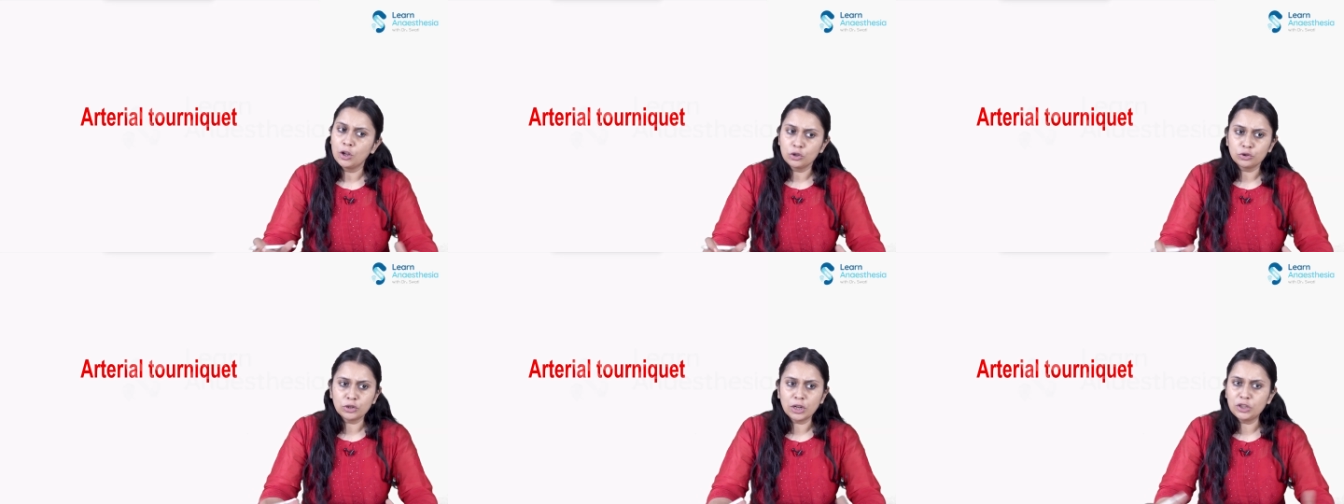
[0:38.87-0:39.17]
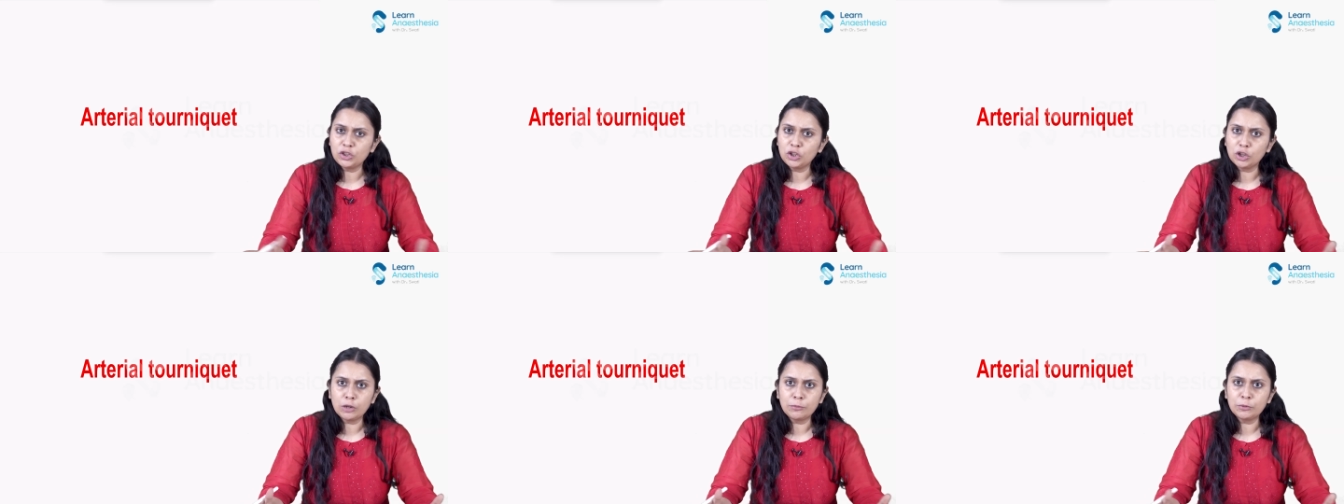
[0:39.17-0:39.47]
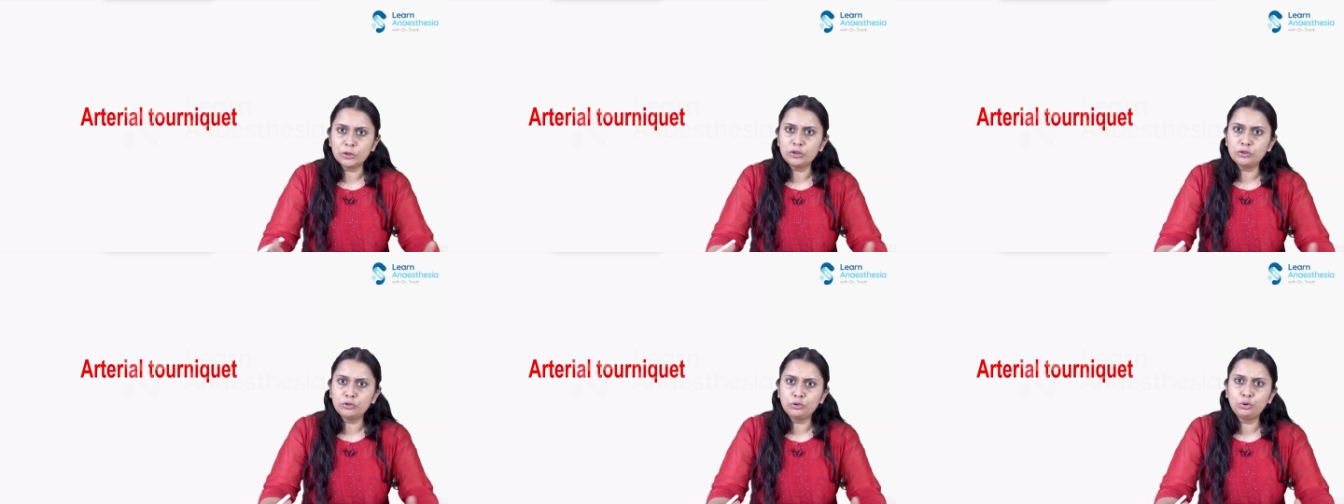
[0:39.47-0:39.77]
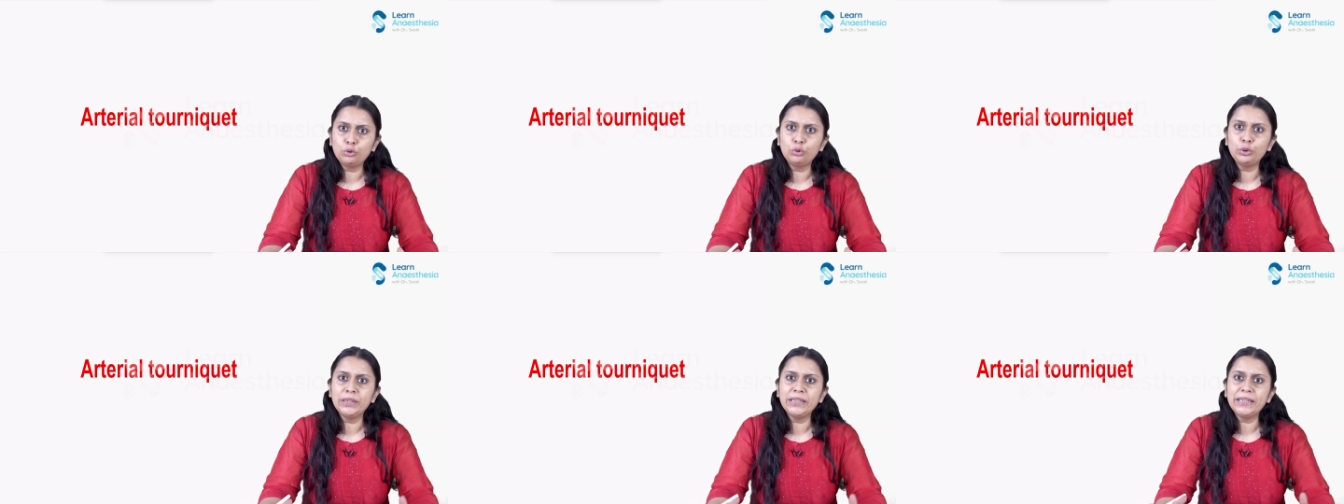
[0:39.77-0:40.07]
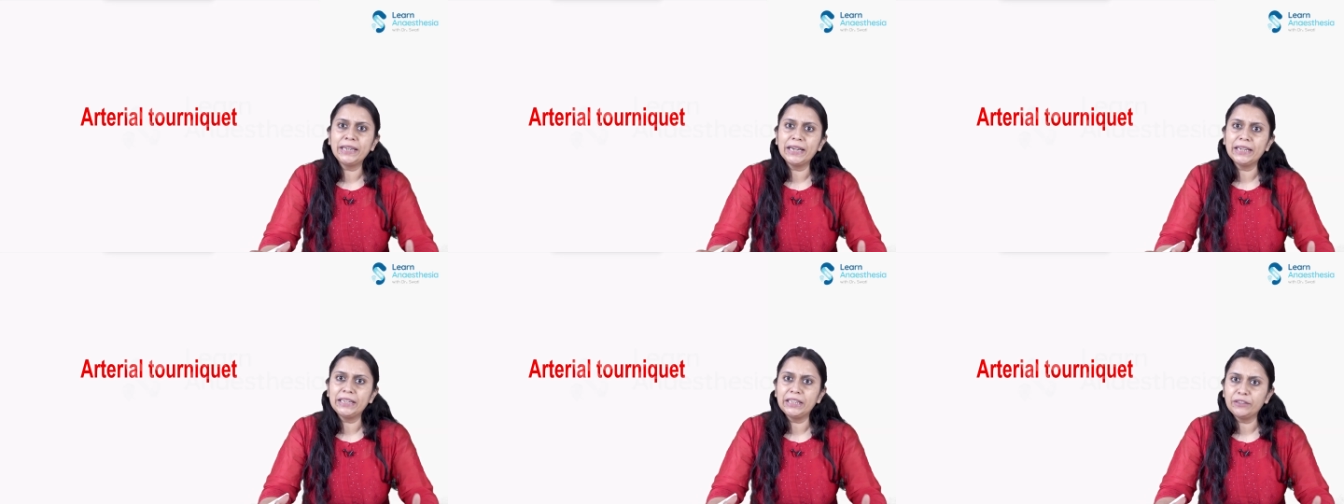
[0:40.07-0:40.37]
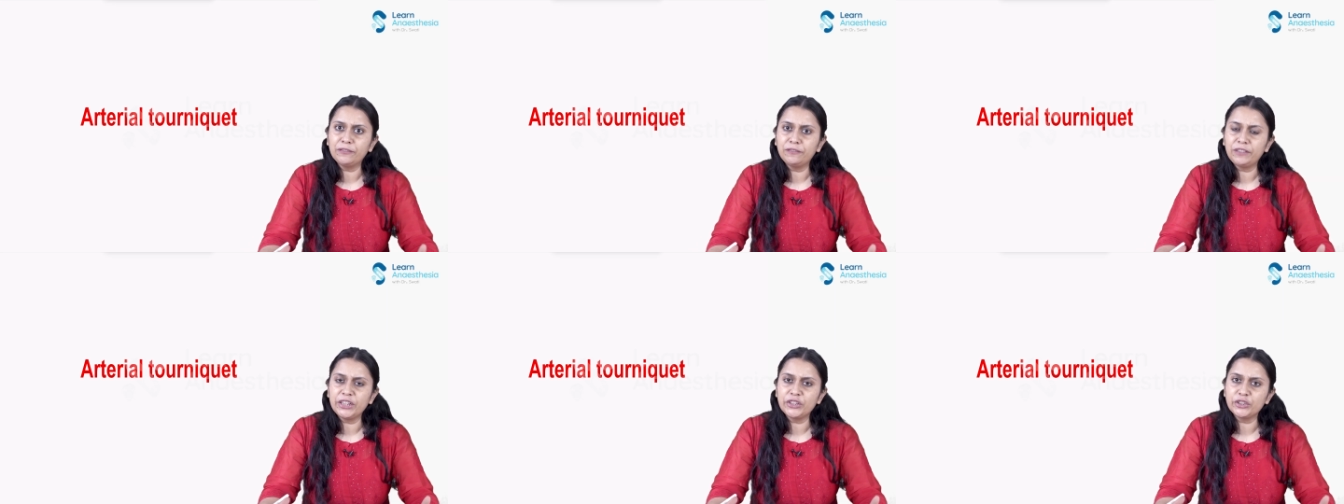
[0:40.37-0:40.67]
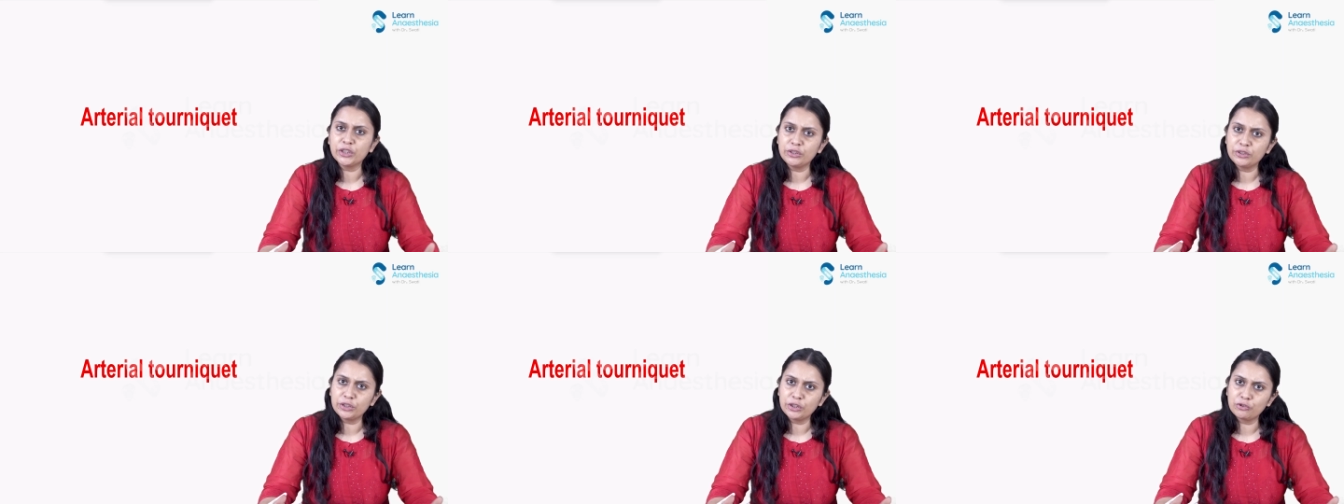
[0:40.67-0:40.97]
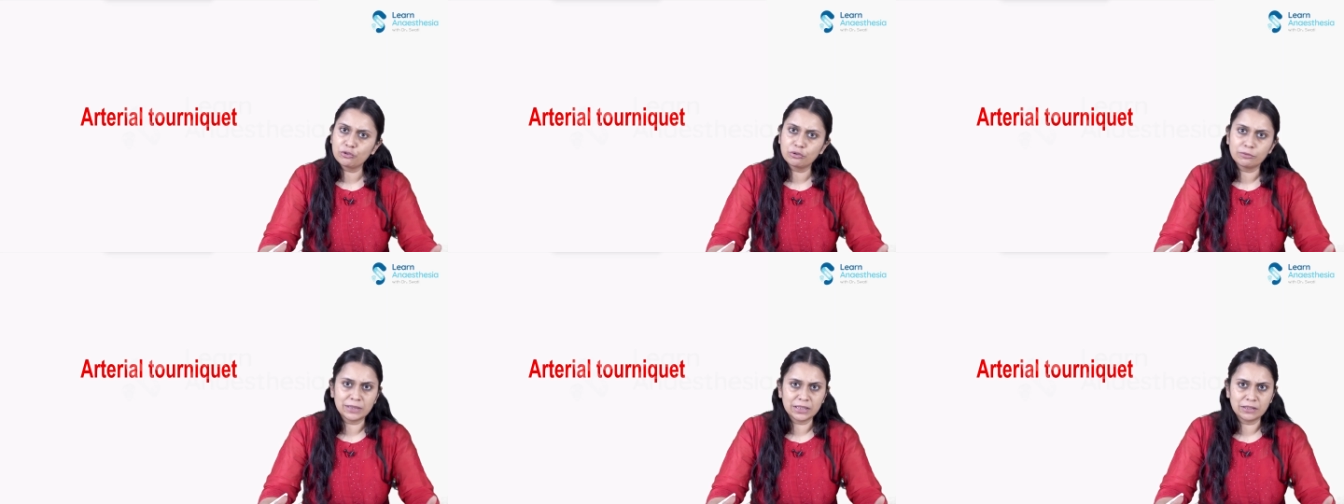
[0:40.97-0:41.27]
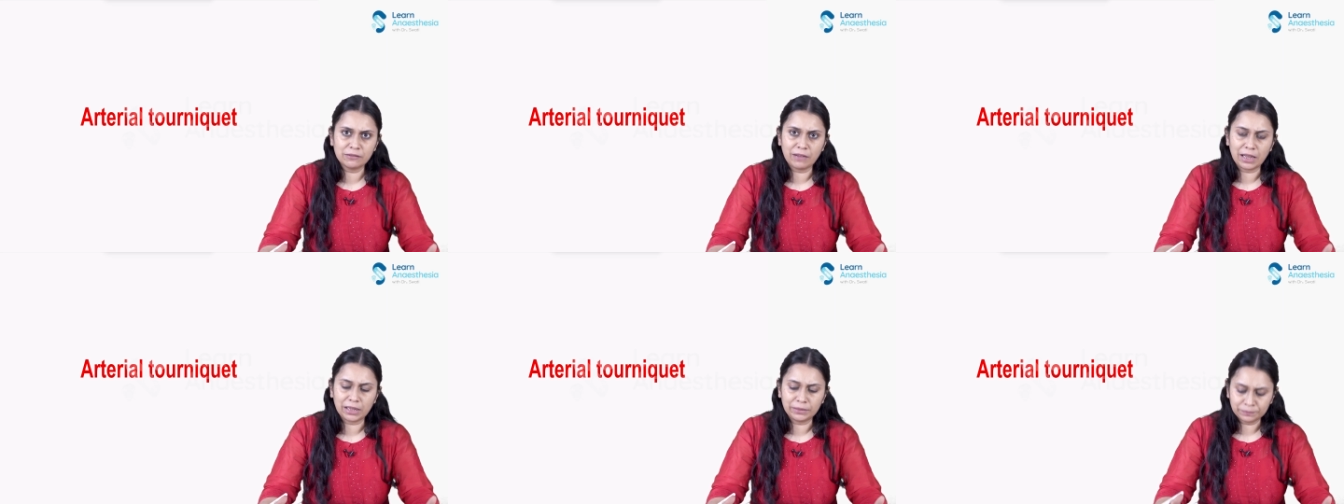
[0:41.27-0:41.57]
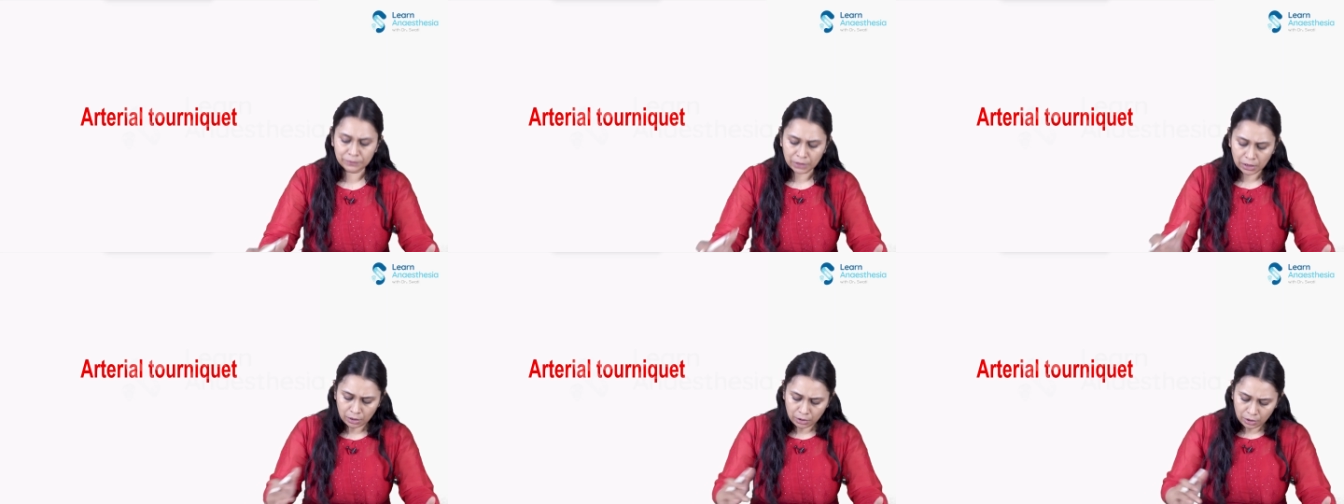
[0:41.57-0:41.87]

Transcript: So I'll talk about tourniquet deflation syndrome as well.